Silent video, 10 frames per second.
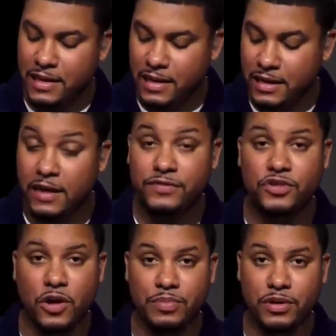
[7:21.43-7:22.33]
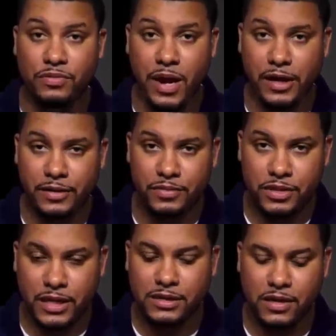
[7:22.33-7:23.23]
and F sharp in the right.
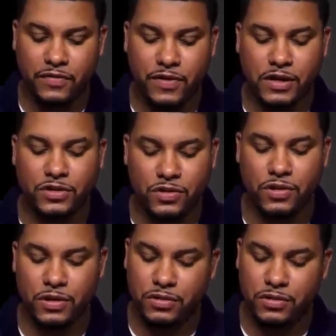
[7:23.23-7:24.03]
So that's our first chord.